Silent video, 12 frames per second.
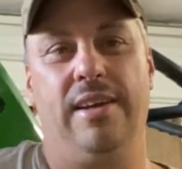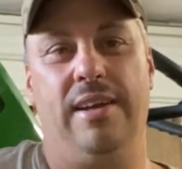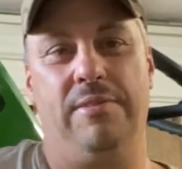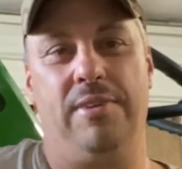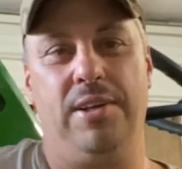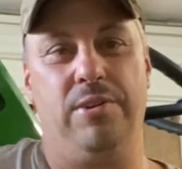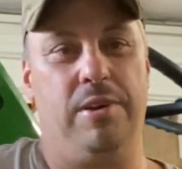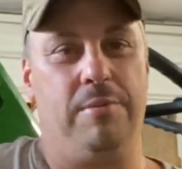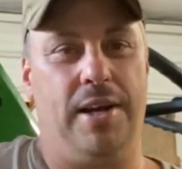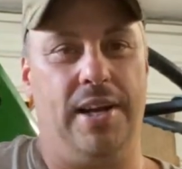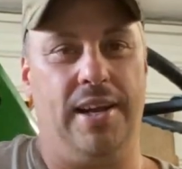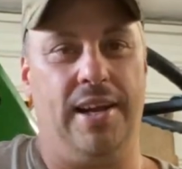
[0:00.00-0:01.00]
if he knew
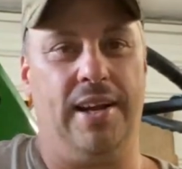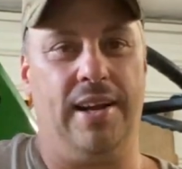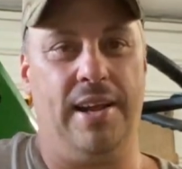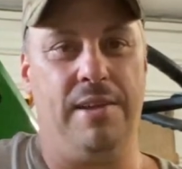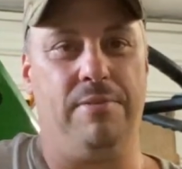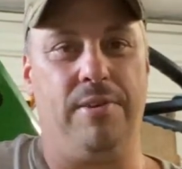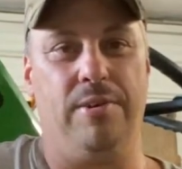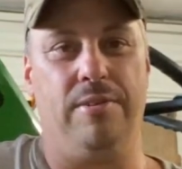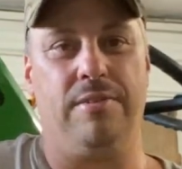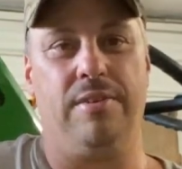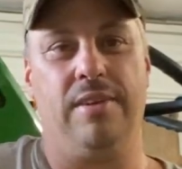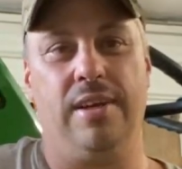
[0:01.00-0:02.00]
anybody that had hay
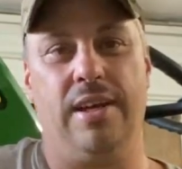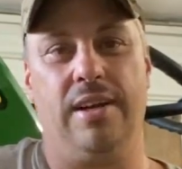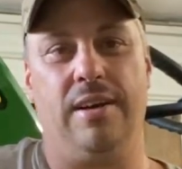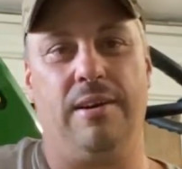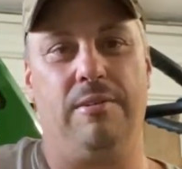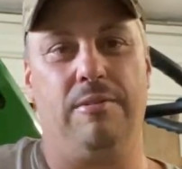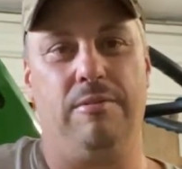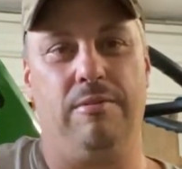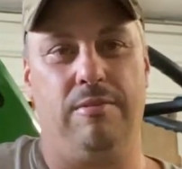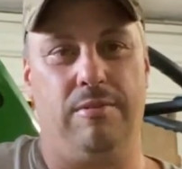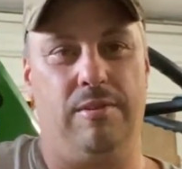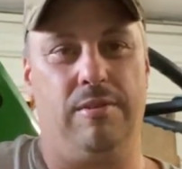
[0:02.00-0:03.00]
fields and
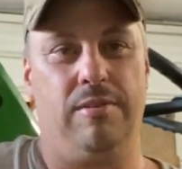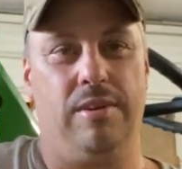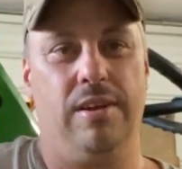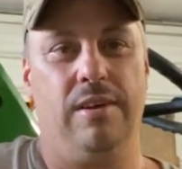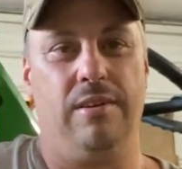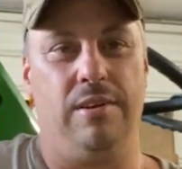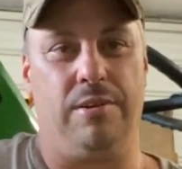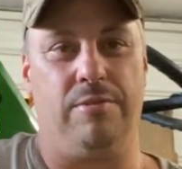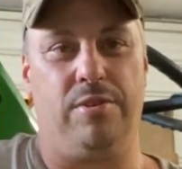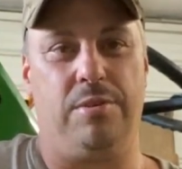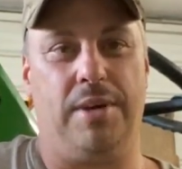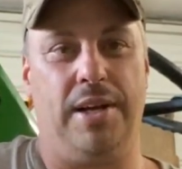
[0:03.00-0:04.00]
were looking
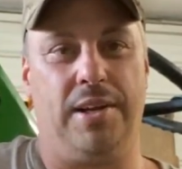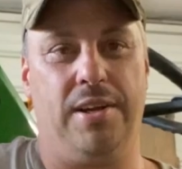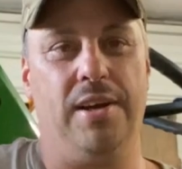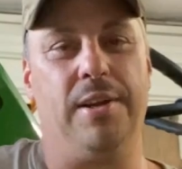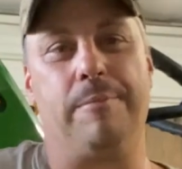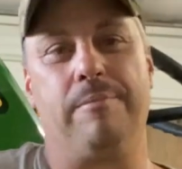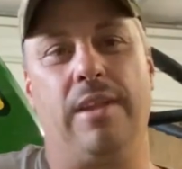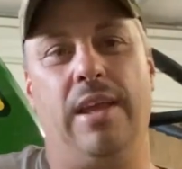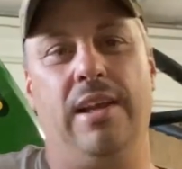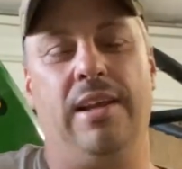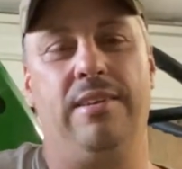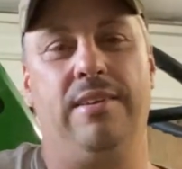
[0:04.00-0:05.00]
for somebody to cut it.
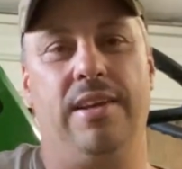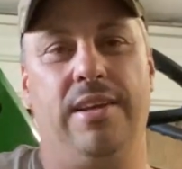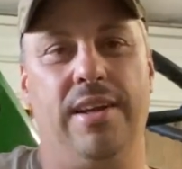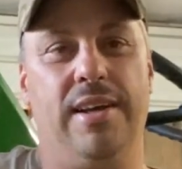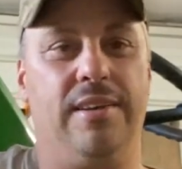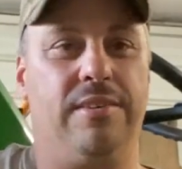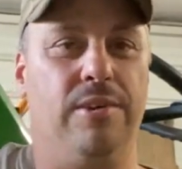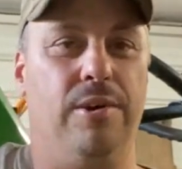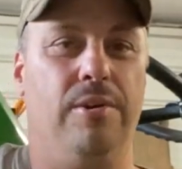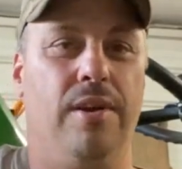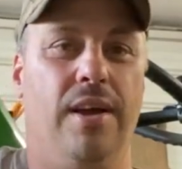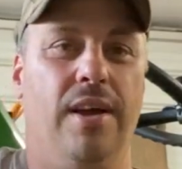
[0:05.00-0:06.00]
And he said, yeah.
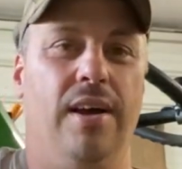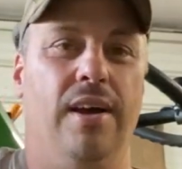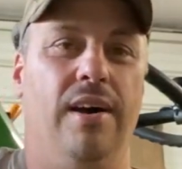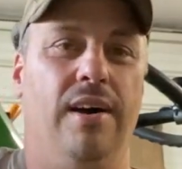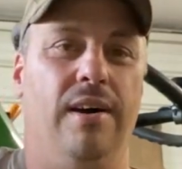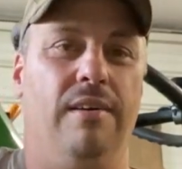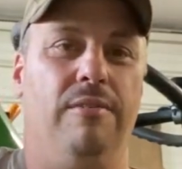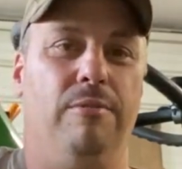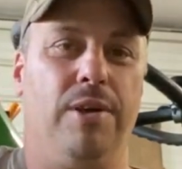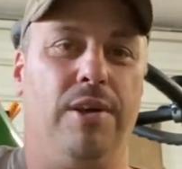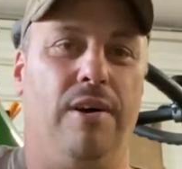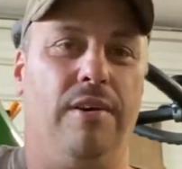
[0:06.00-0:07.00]
So
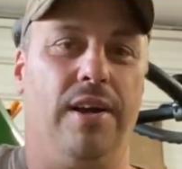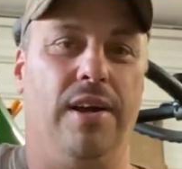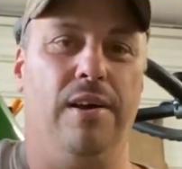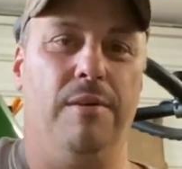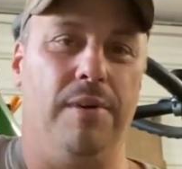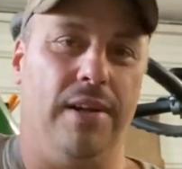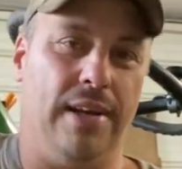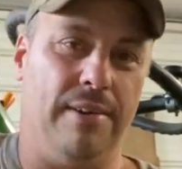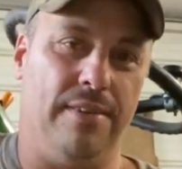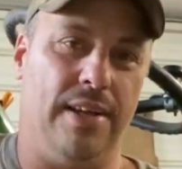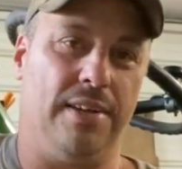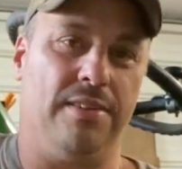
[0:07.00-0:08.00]
We called a guy up, and
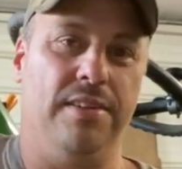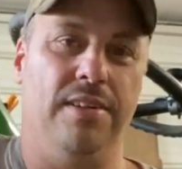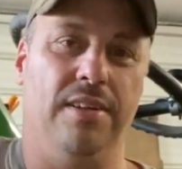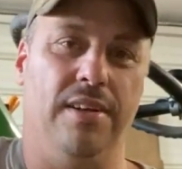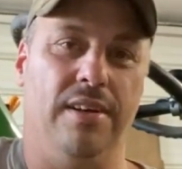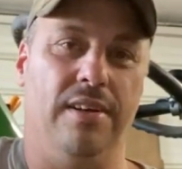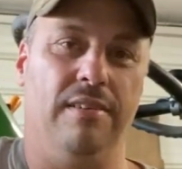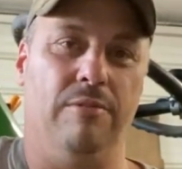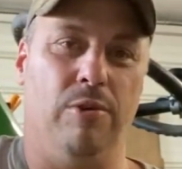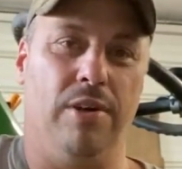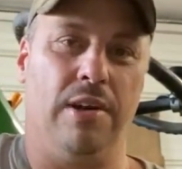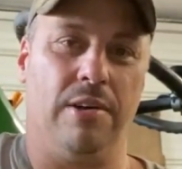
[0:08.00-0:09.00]
that was actually the
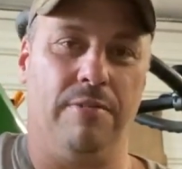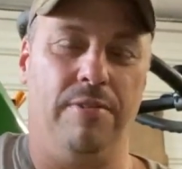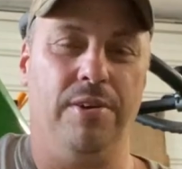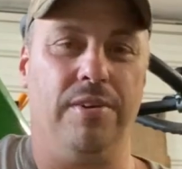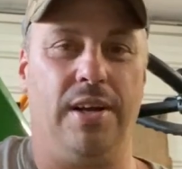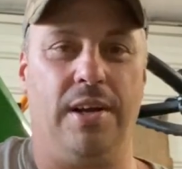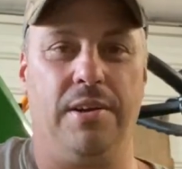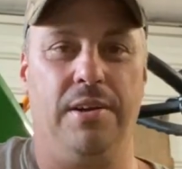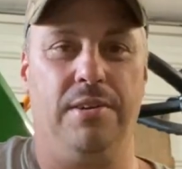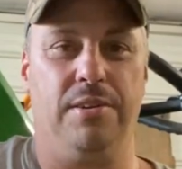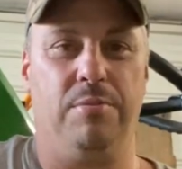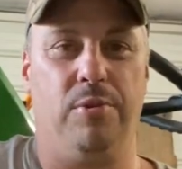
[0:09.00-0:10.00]
1 acre field that I
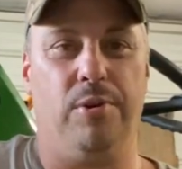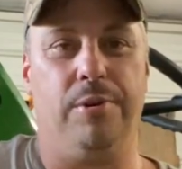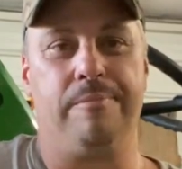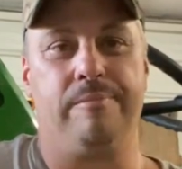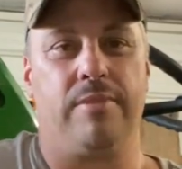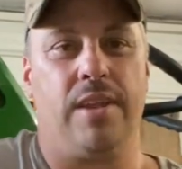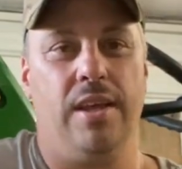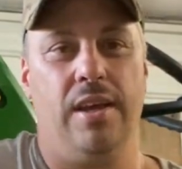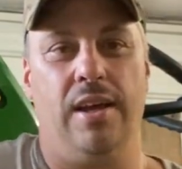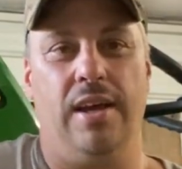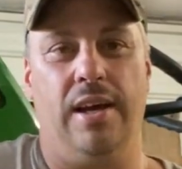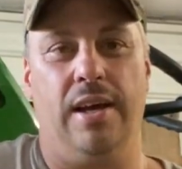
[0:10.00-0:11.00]
cut this morning.
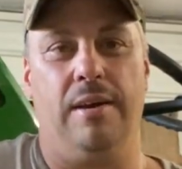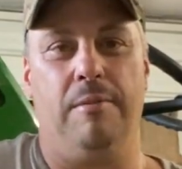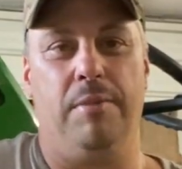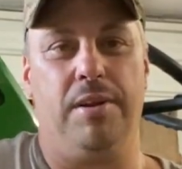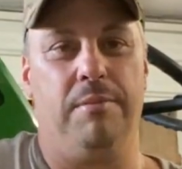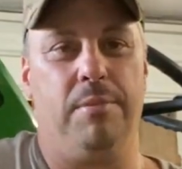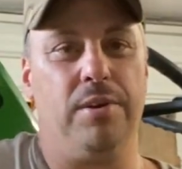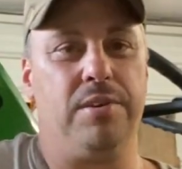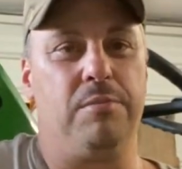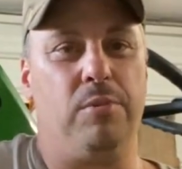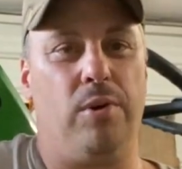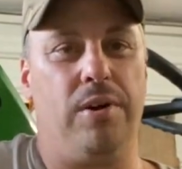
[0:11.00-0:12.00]
But the
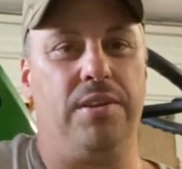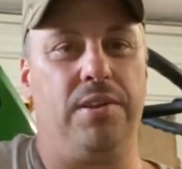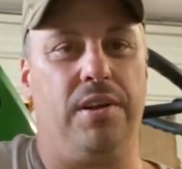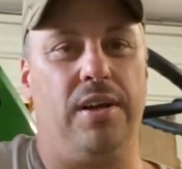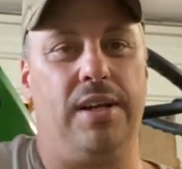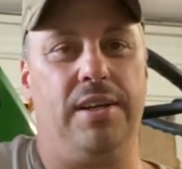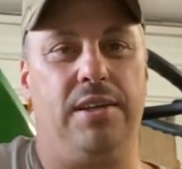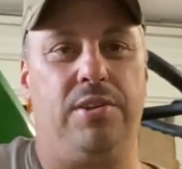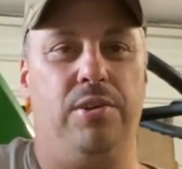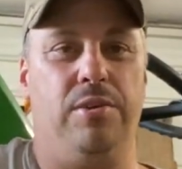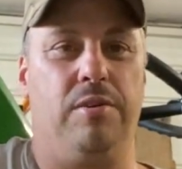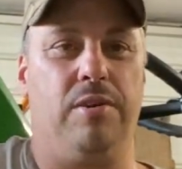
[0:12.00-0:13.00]
bulletin board is a good idea
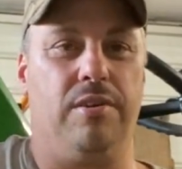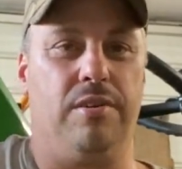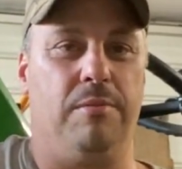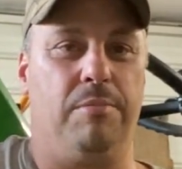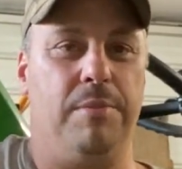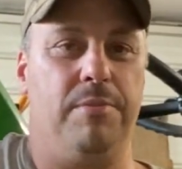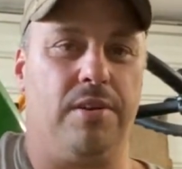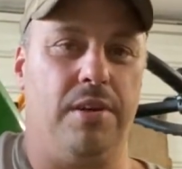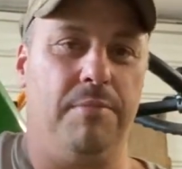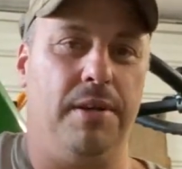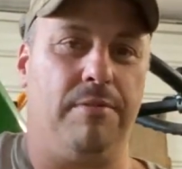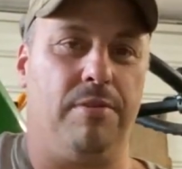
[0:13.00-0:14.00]
too, because people
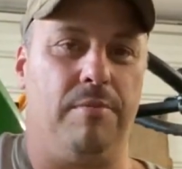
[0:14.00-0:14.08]
come in